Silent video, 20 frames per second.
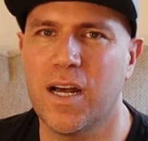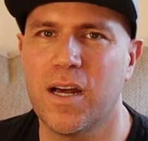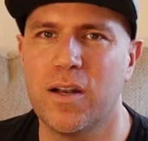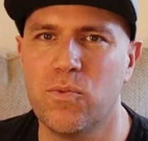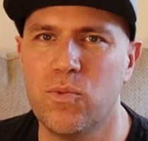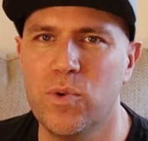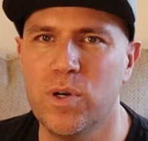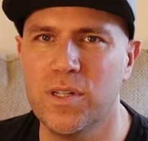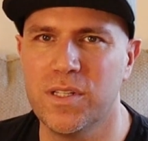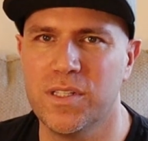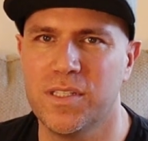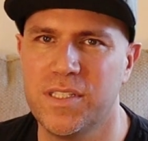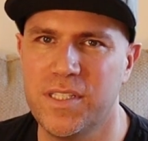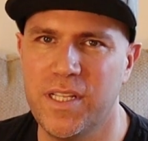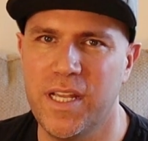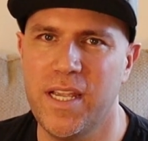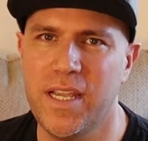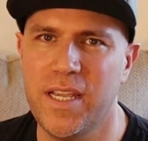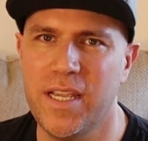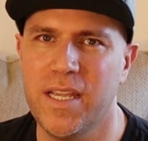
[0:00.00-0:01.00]
on real
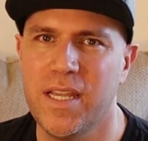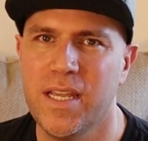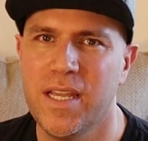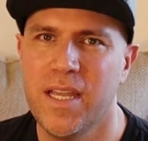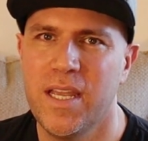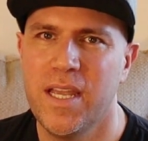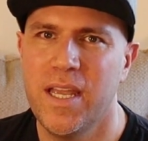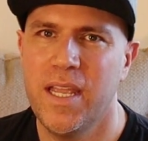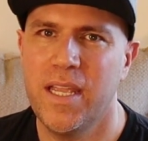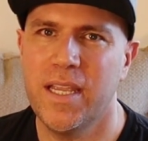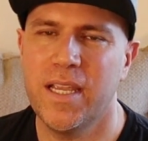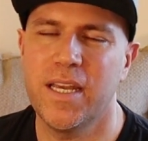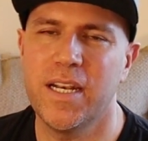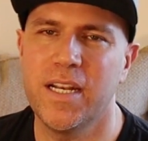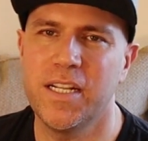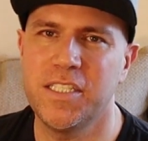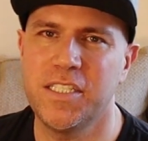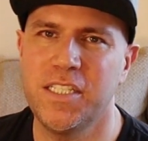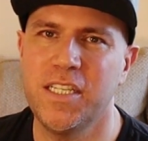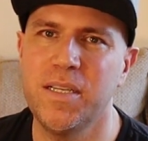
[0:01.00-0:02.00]
estate and get
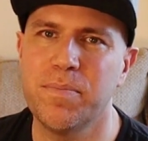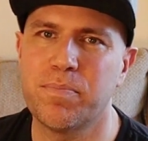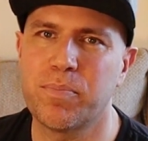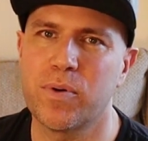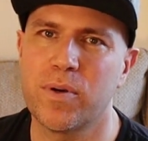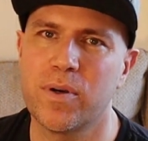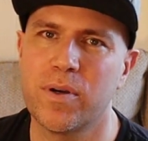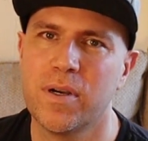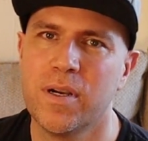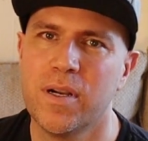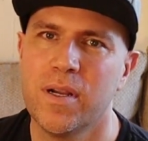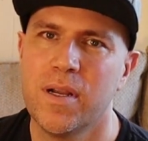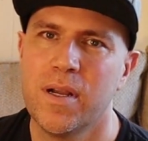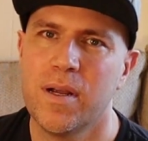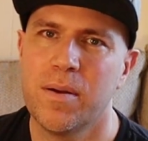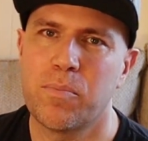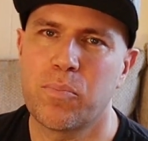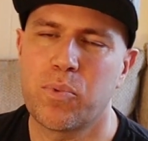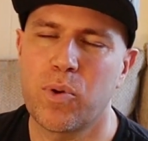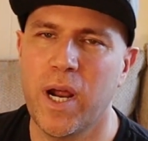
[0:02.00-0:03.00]
a cheaper
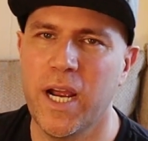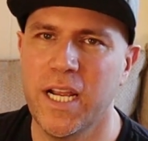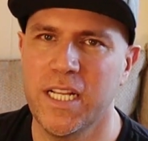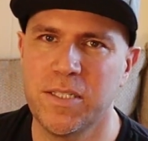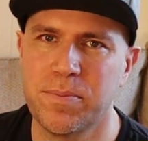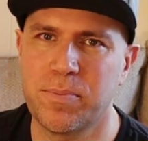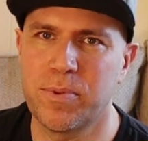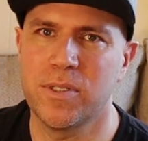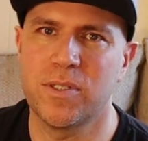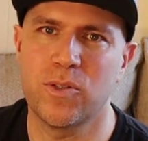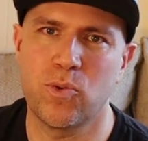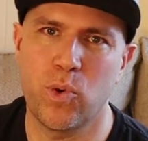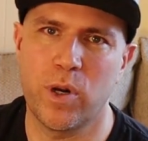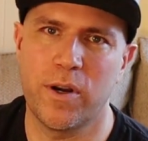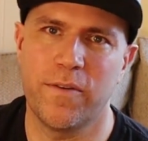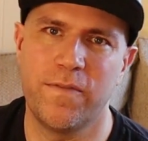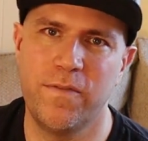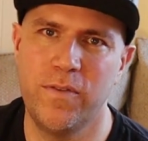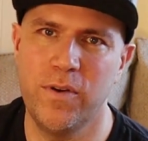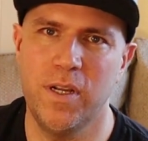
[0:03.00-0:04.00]
price per
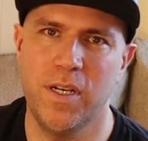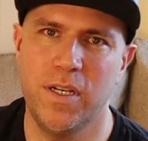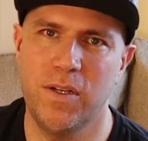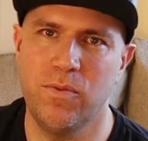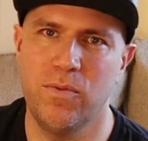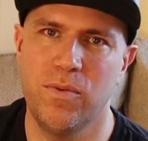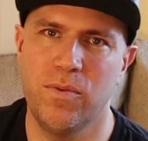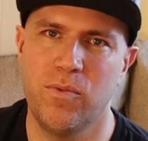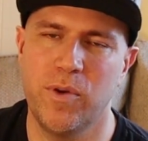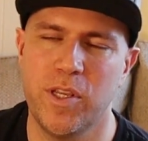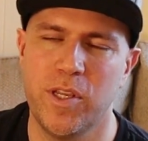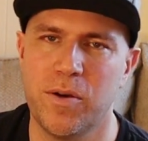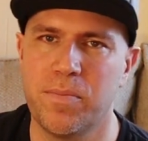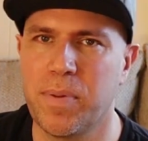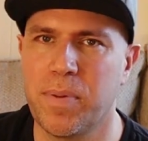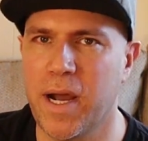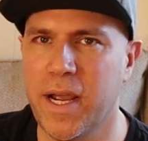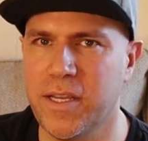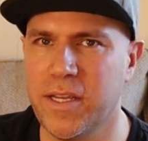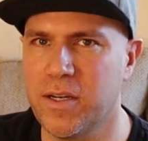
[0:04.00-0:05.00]
square foot when you're
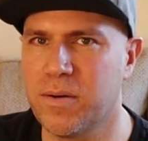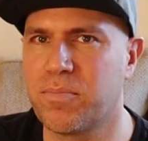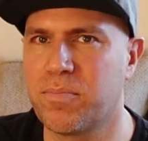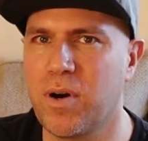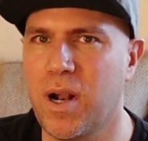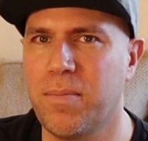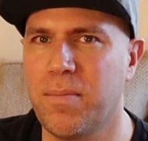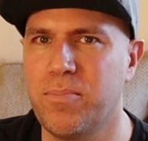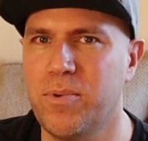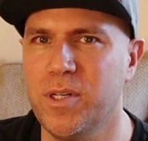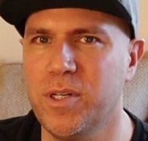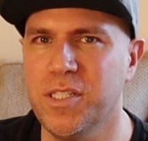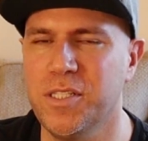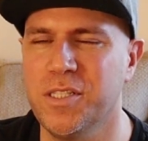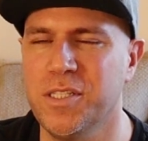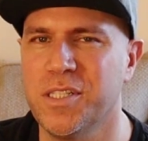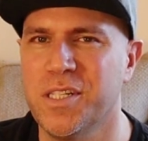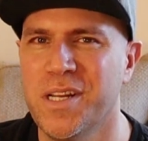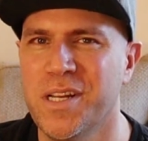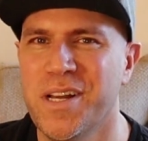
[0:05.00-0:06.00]
buying your
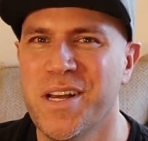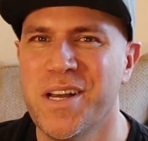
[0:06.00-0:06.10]
properties.